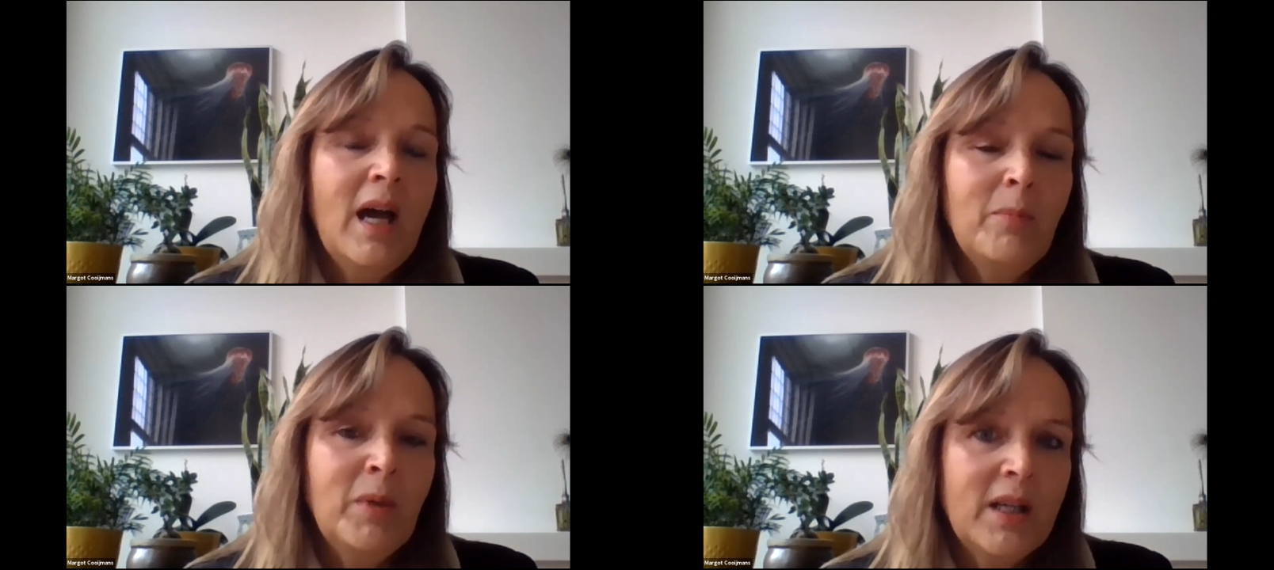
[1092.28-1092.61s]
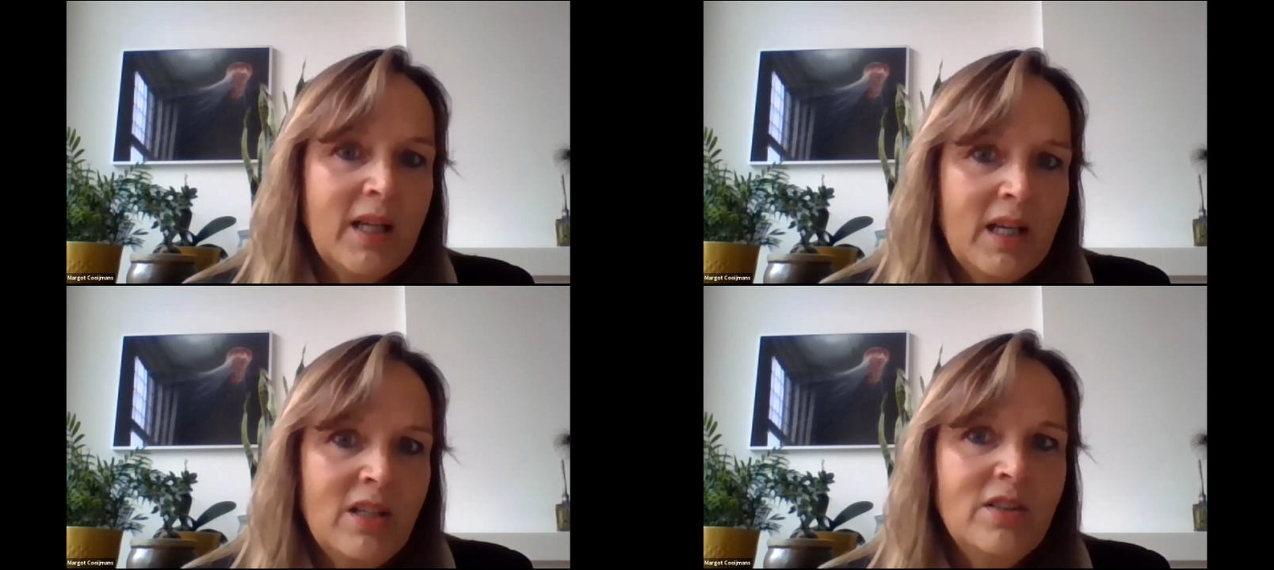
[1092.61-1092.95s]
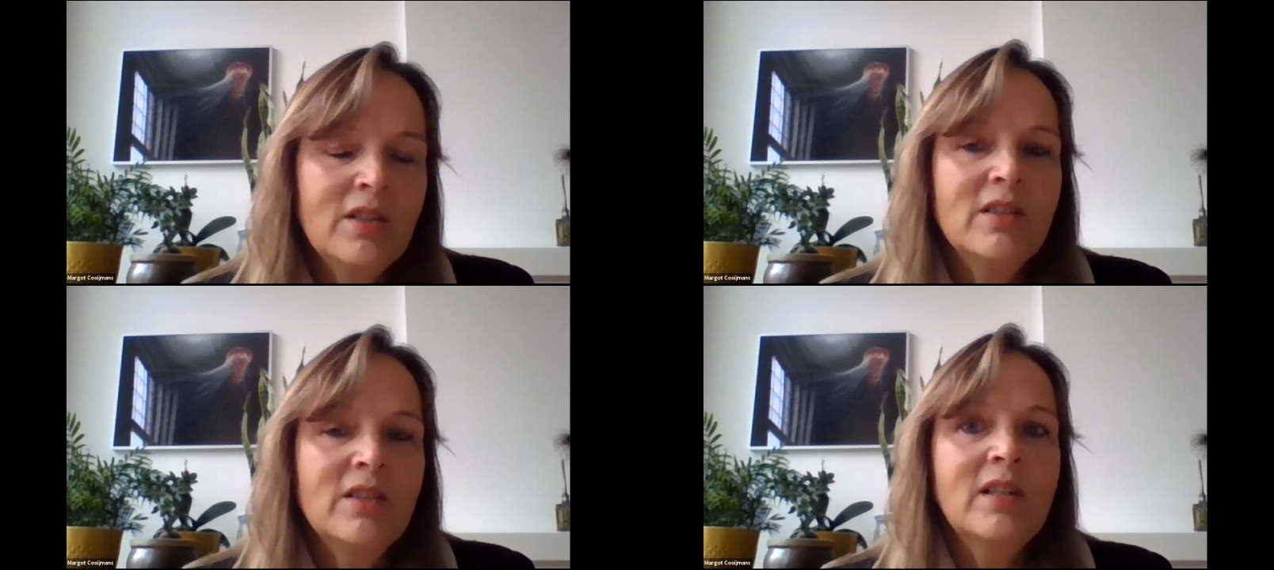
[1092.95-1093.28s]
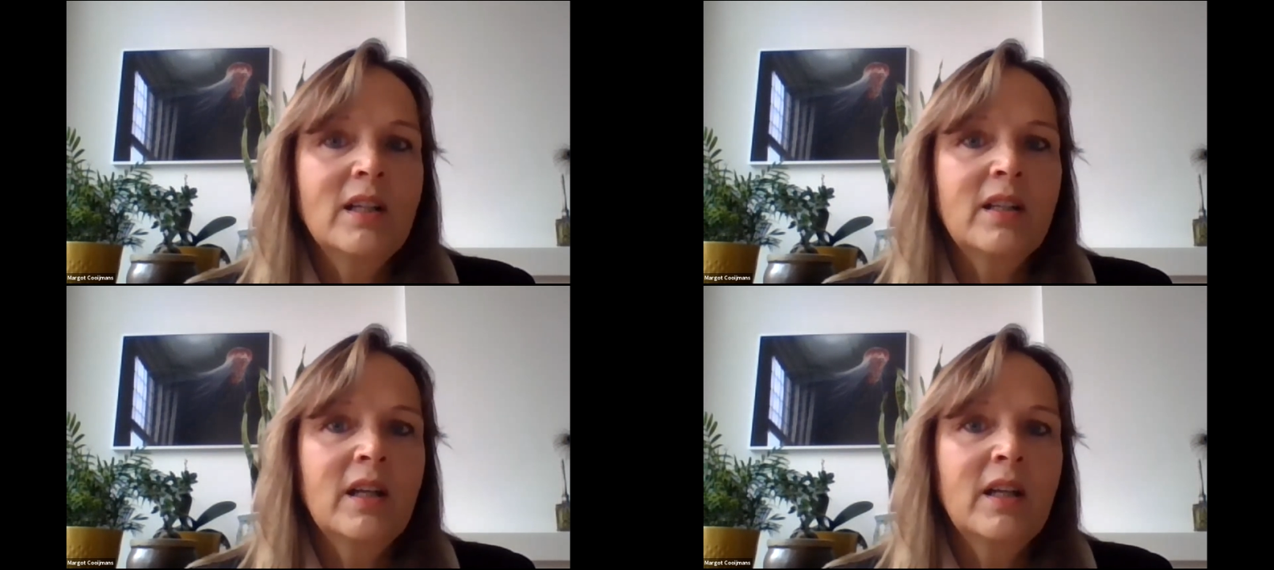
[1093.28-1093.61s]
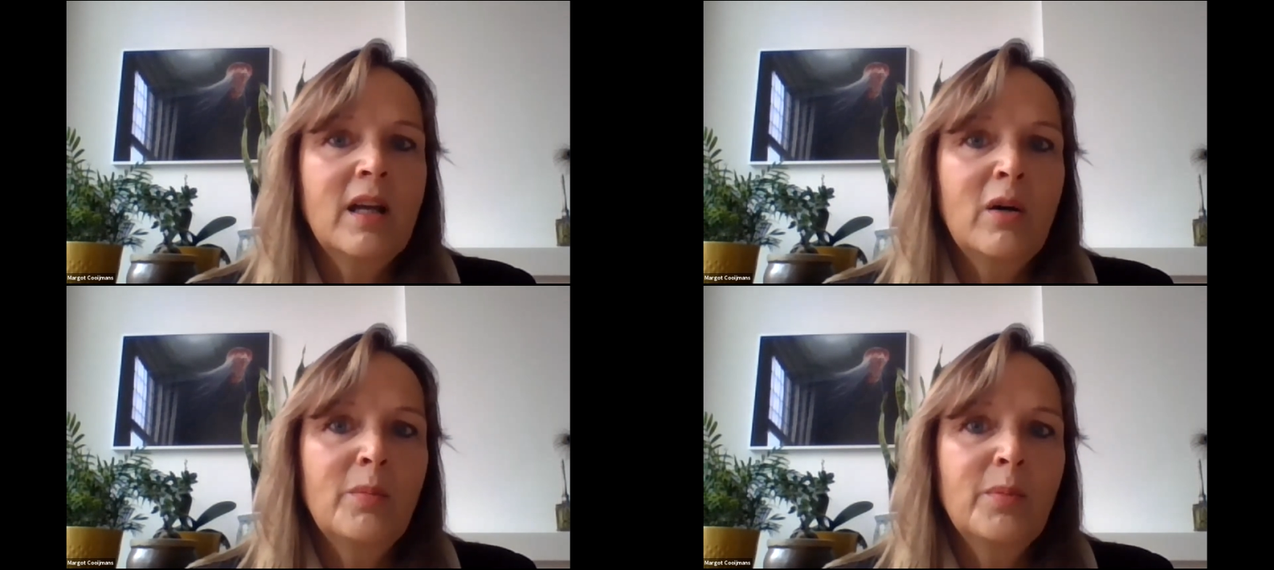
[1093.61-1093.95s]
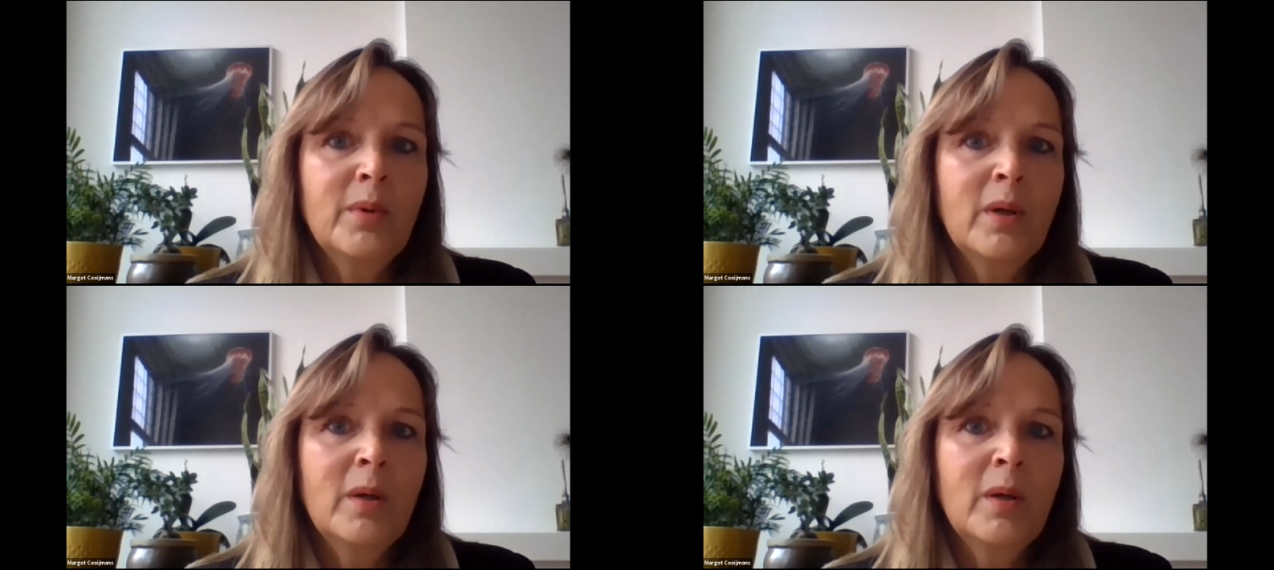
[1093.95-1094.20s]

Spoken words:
applications that can help